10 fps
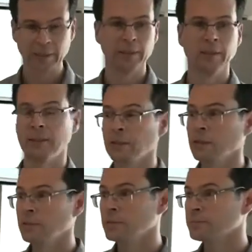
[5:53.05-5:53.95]
So the hot
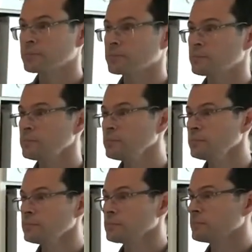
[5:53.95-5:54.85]
water is all stacked
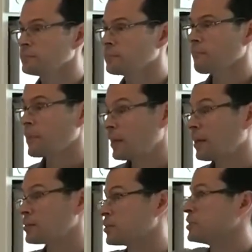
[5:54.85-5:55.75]
vertically?
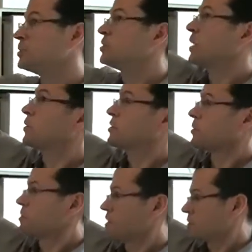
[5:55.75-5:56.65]
Yeah, so the 2 showers are
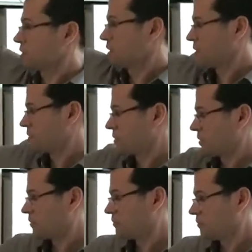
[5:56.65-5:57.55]
upstairs right here, and